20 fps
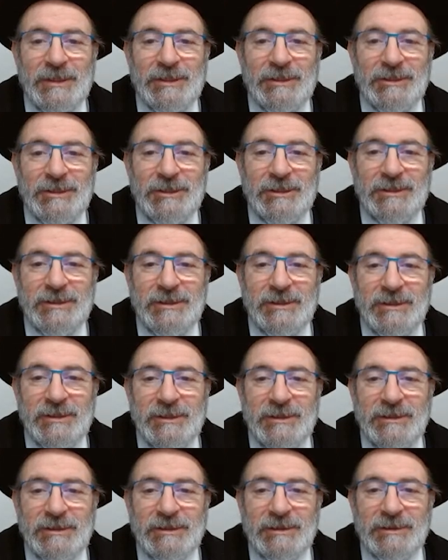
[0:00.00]

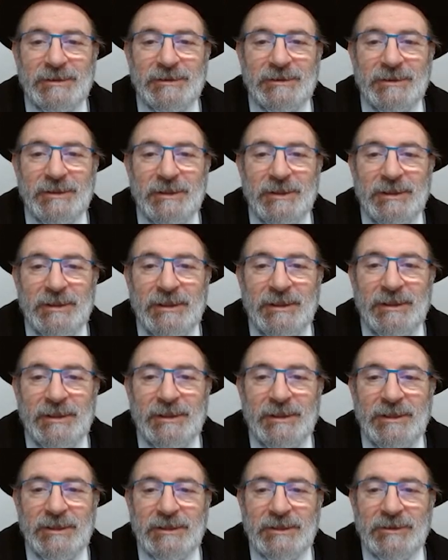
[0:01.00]
g6
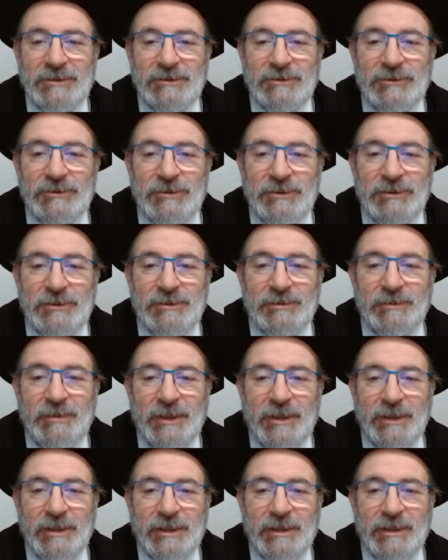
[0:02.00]
is controlled
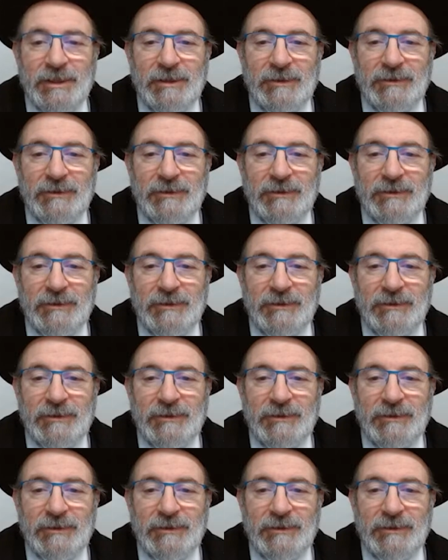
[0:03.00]
by